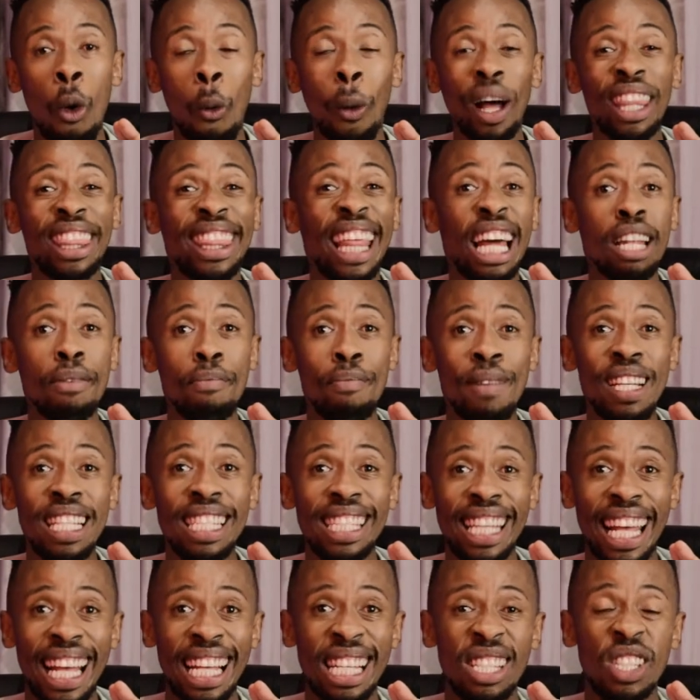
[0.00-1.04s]
What that
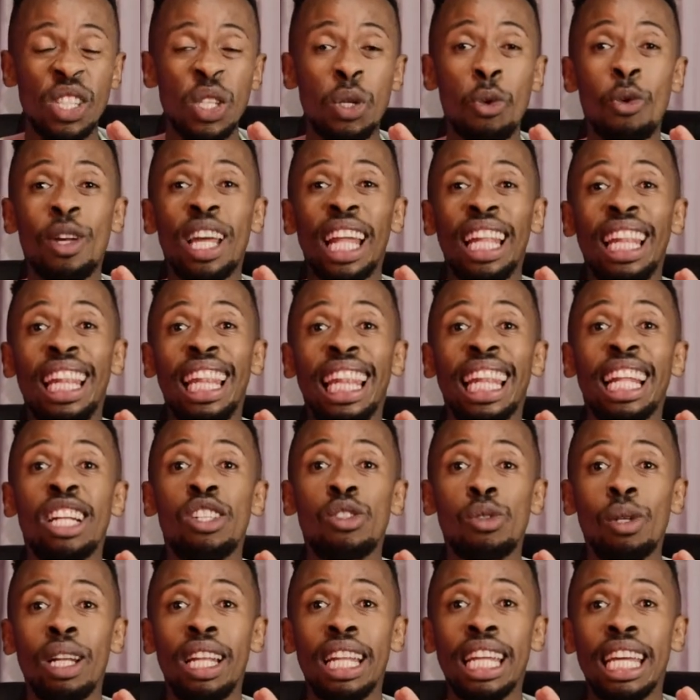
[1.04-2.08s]
means is you can
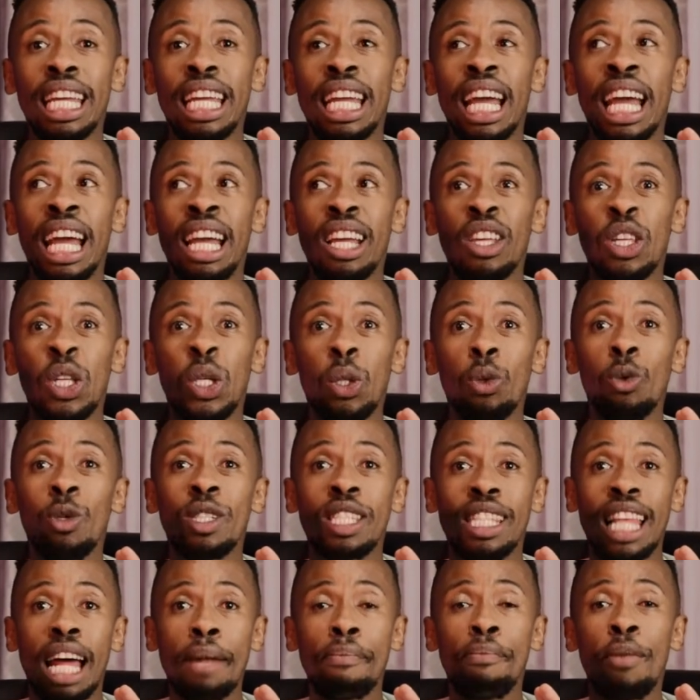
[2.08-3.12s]
literally
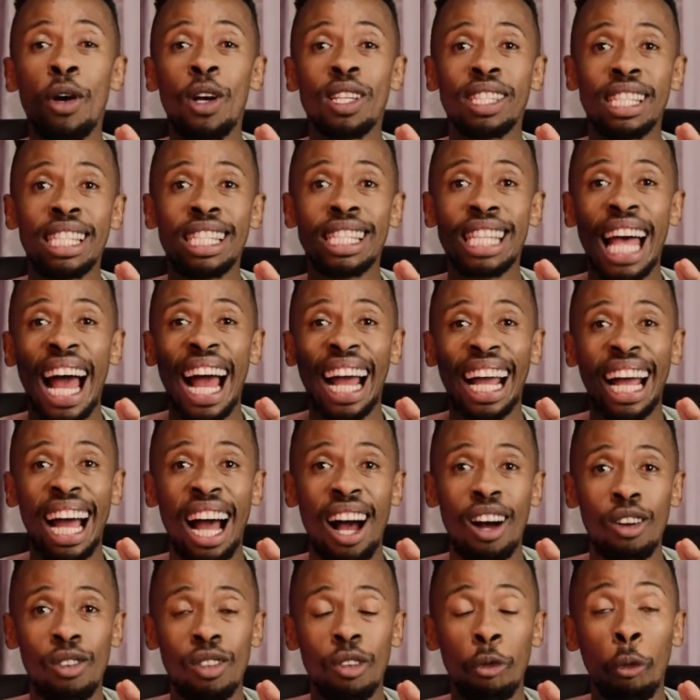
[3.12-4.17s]
use that person's
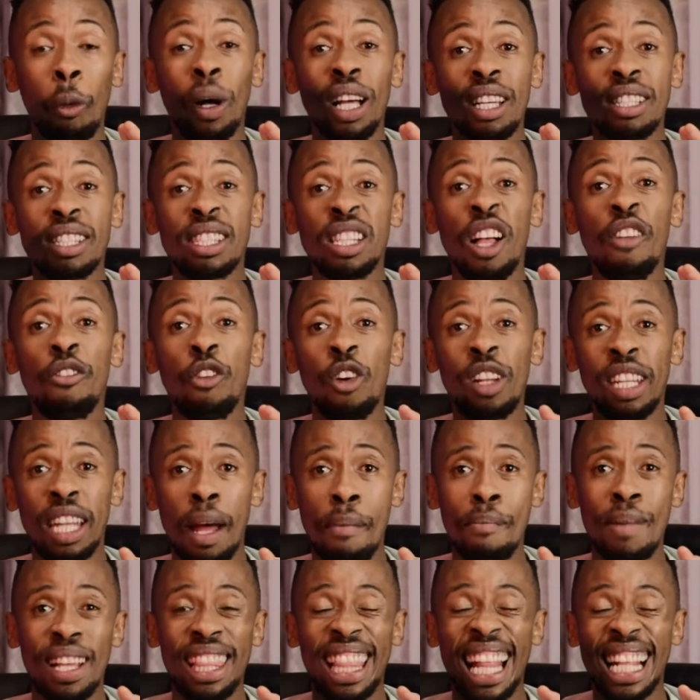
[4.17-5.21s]
account, well, cell phone
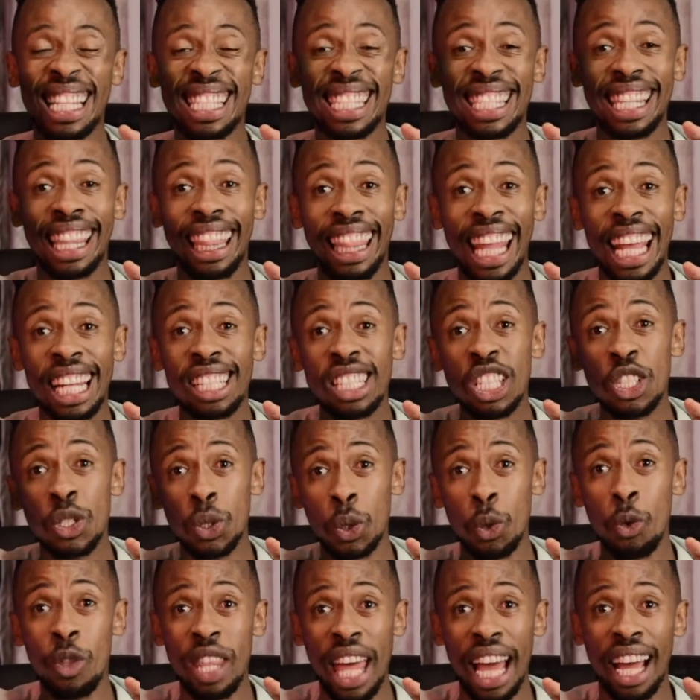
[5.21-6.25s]
number that's linked
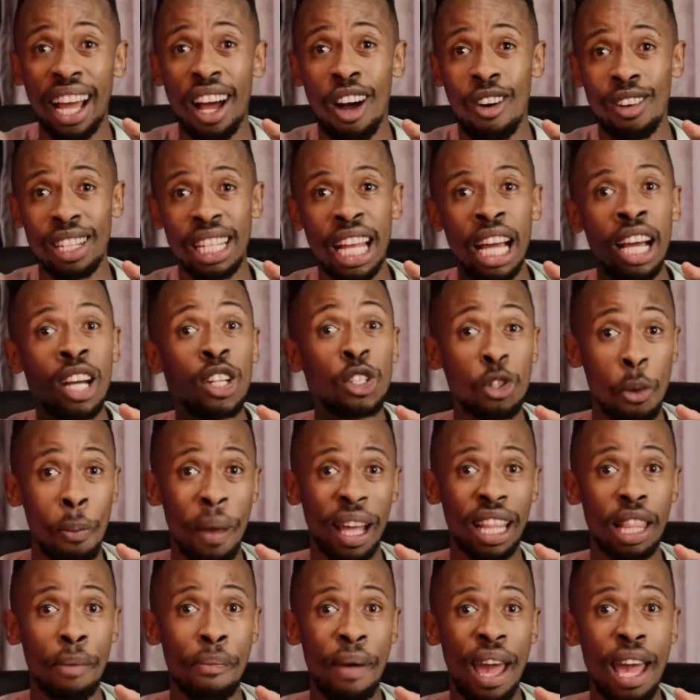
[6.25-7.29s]
to the account to
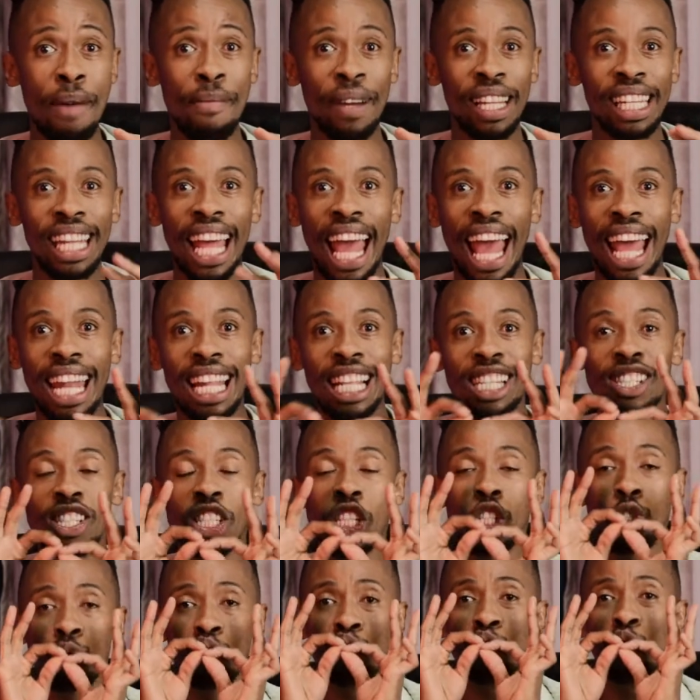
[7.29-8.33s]
make the payment. And it's
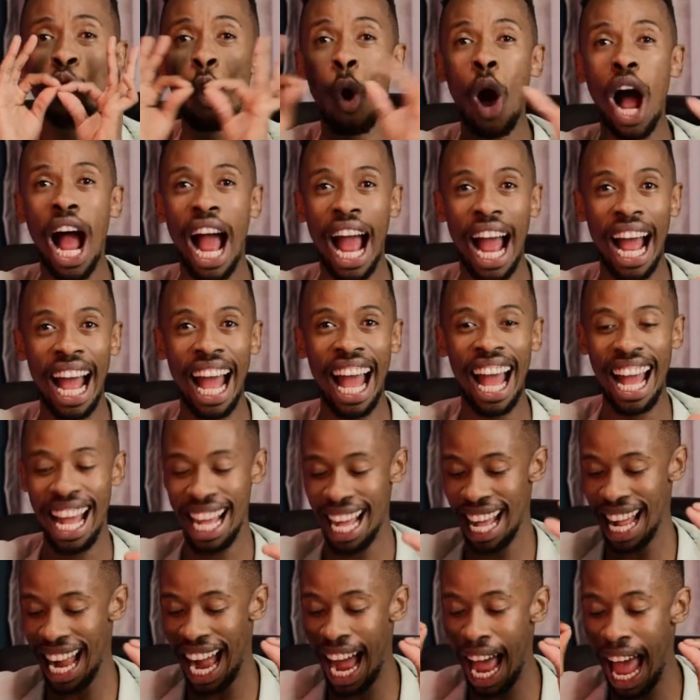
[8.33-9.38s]
just, mwah,
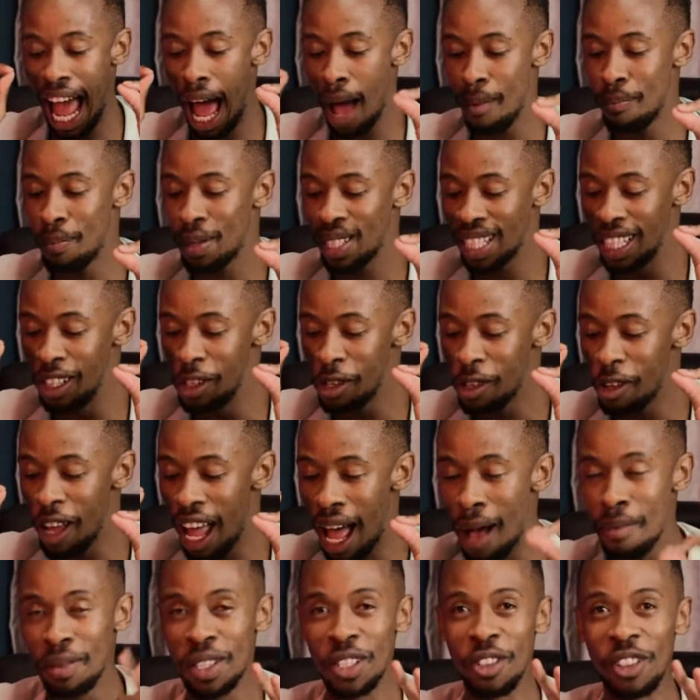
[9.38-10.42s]
I
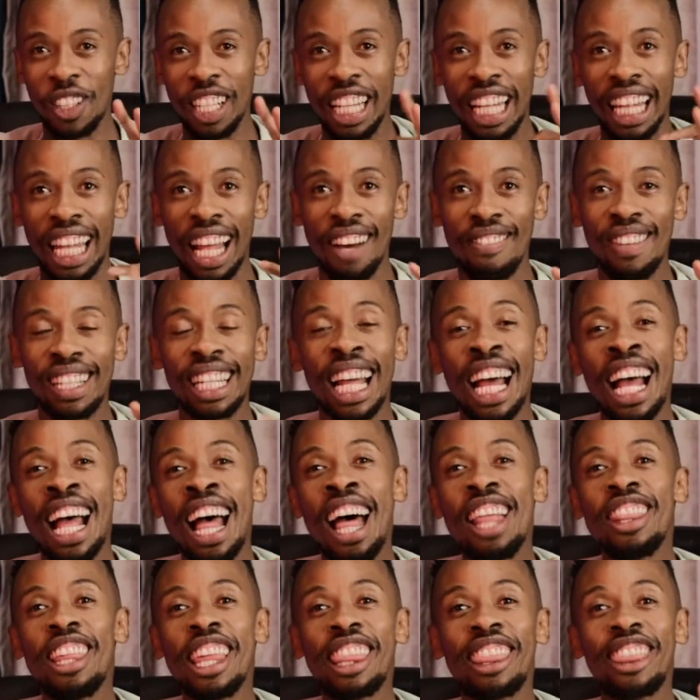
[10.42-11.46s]
absolutely, absolutely love it.
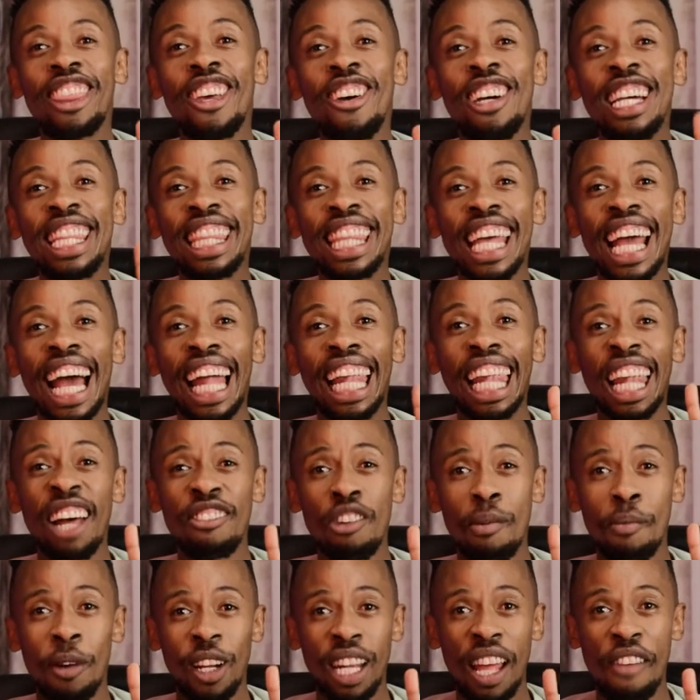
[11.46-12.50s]
The third thing I love
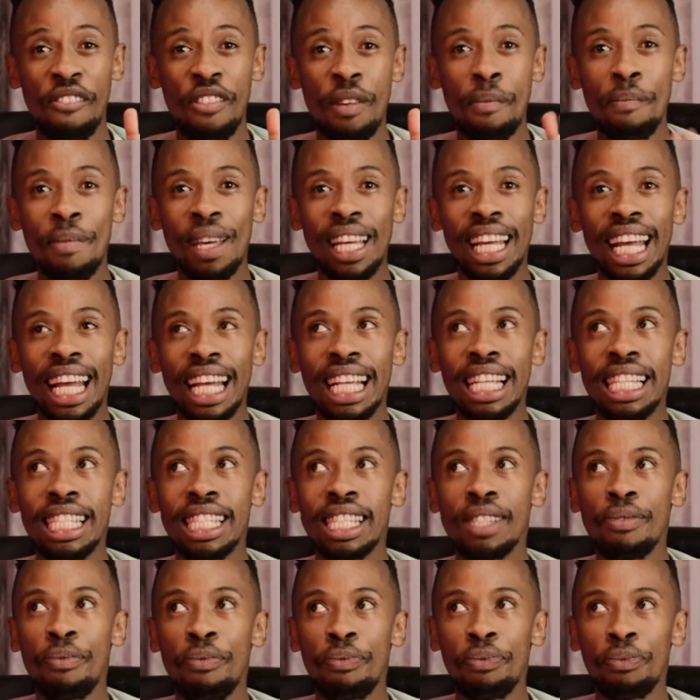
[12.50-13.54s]
about FNB
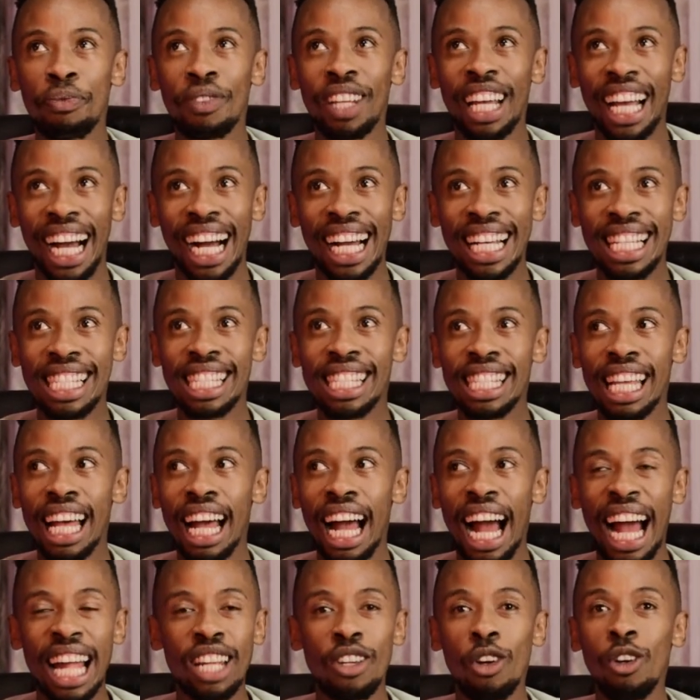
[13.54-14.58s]
is, guys,
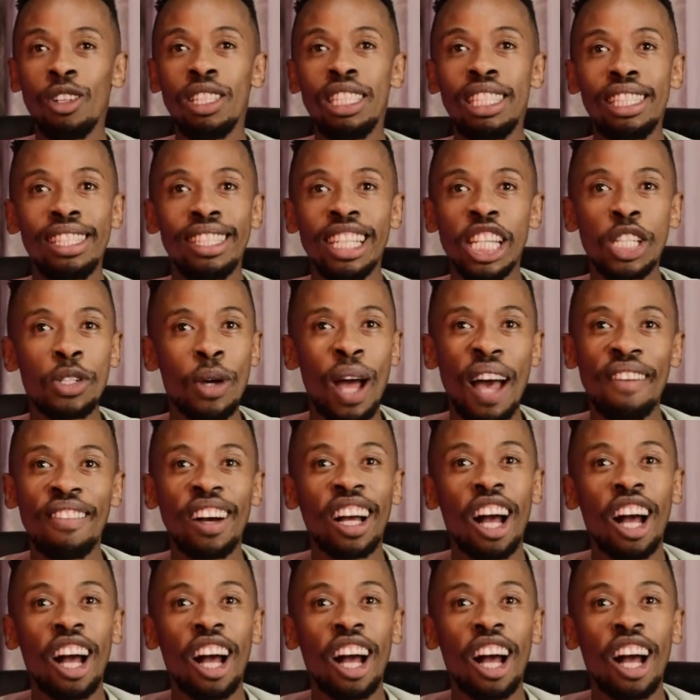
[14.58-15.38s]
I don't need to have